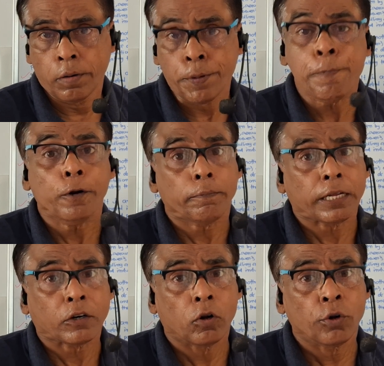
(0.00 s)
people of
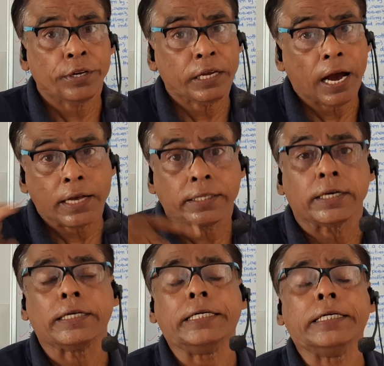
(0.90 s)
the colony as
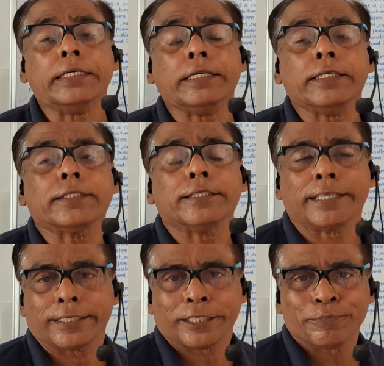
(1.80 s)
the indigenous
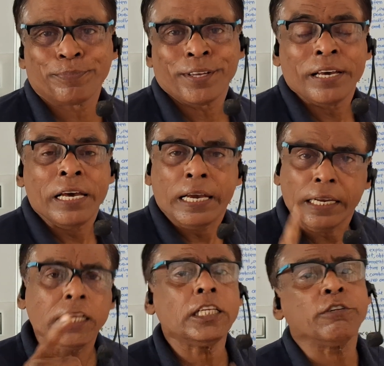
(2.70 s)
race.
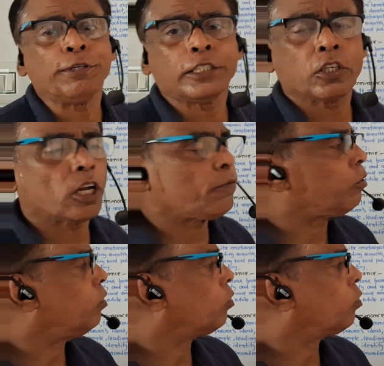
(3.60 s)
Another feature of